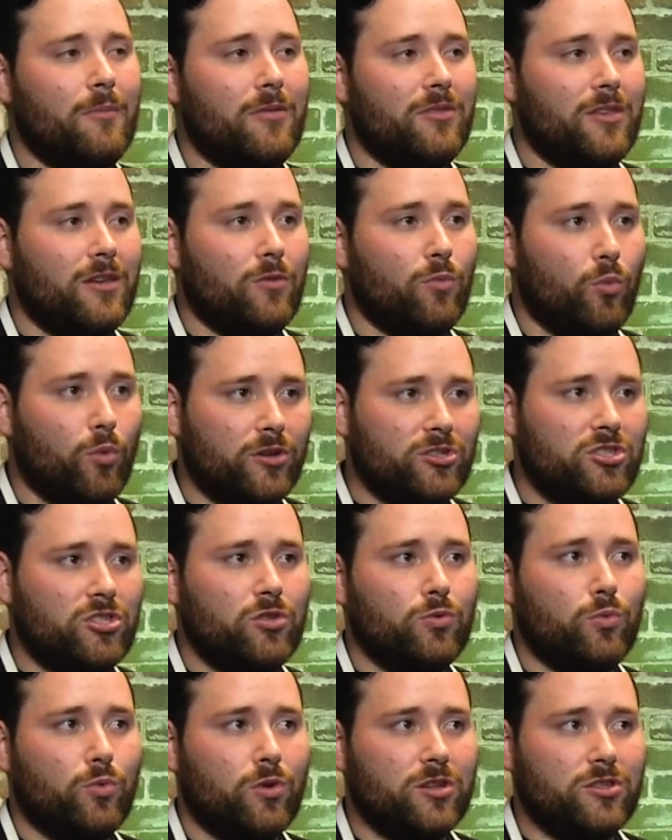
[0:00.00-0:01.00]
But then once
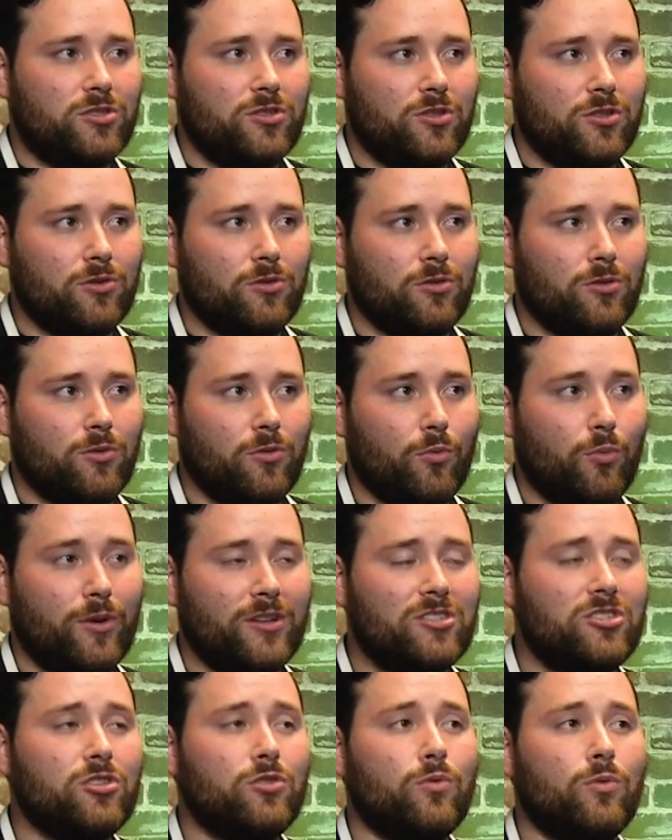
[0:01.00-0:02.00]
you want to
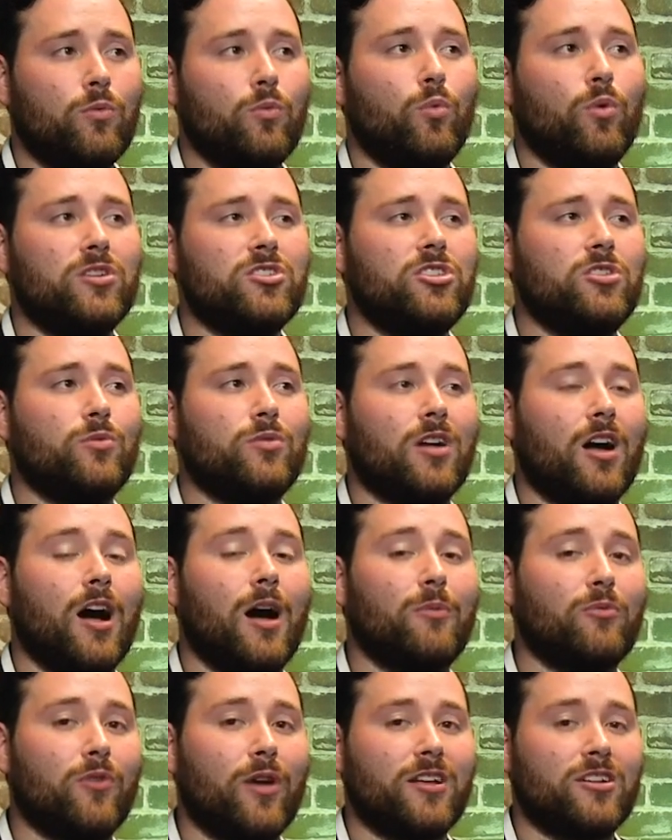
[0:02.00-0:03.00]

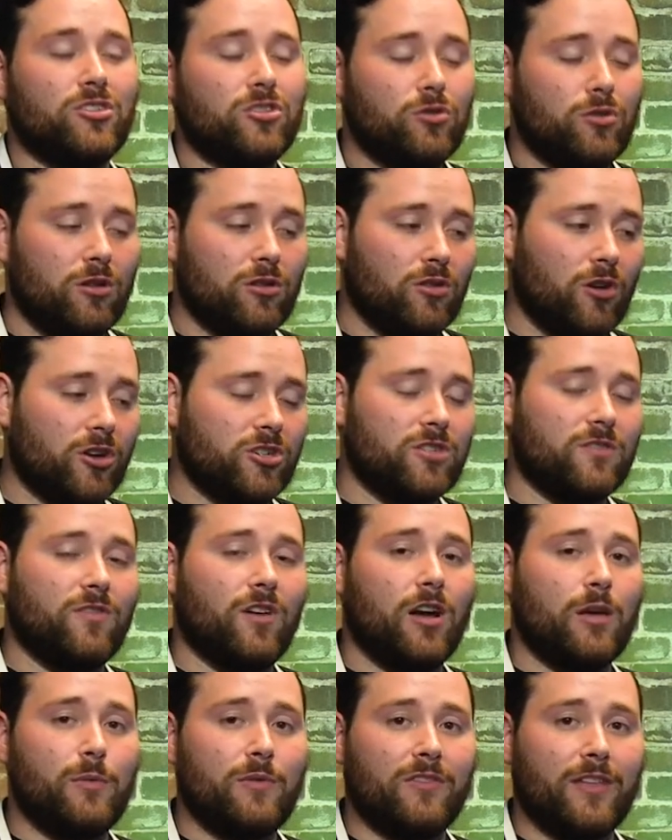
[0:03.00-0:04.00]
upgrade and do a larger
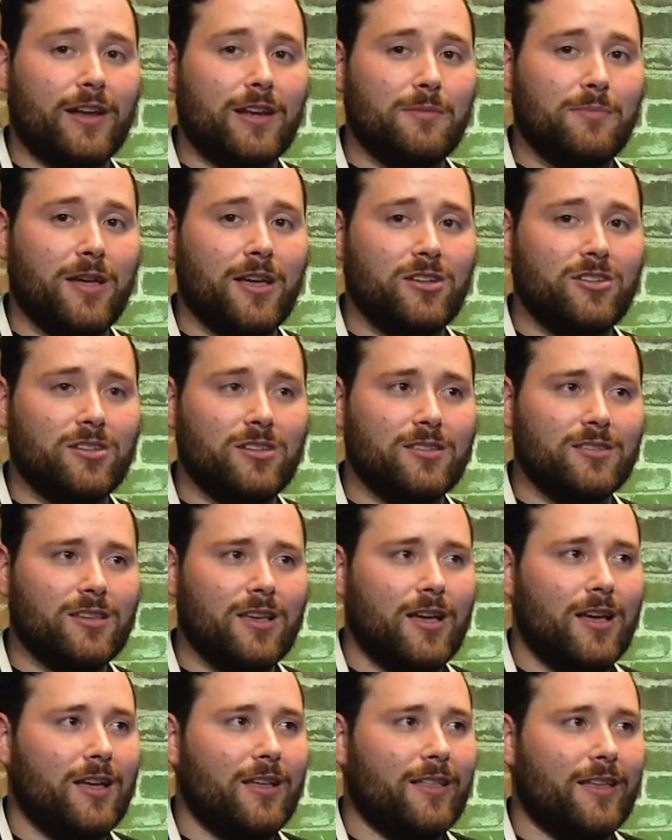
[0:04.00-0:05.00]
volume of landing pages,
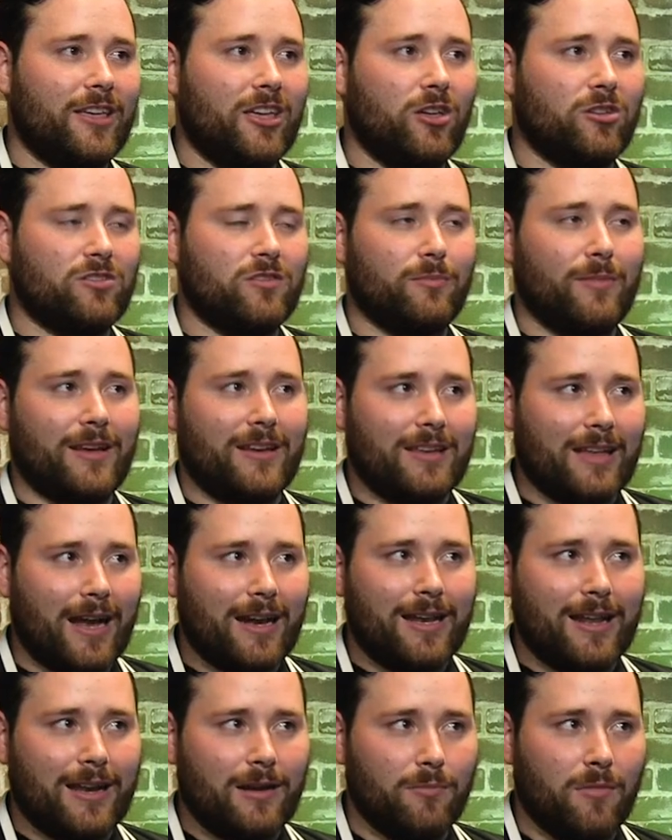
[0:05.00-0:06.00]
it goes from like
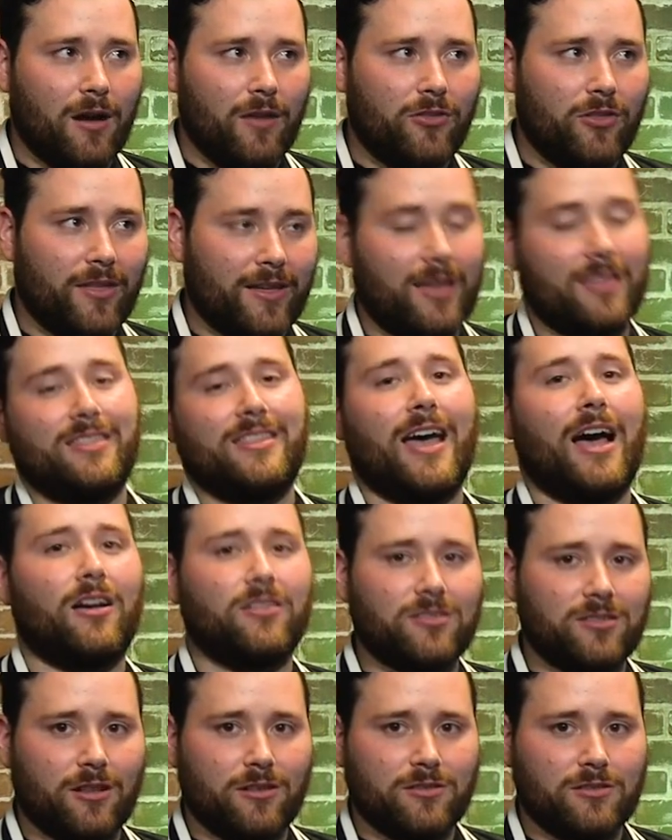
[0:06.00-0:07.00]
$99 a month to like
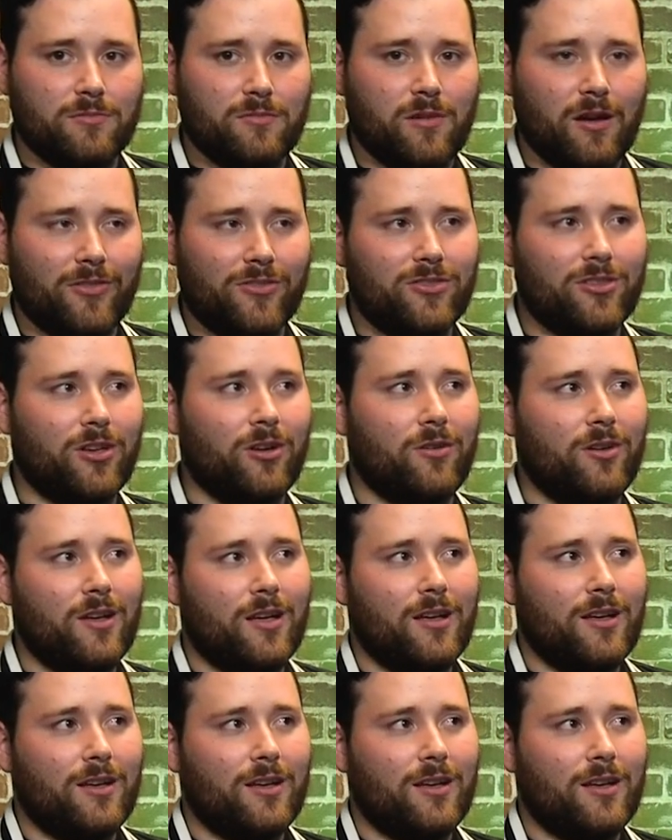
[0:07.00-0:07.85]
$1,000 a month. So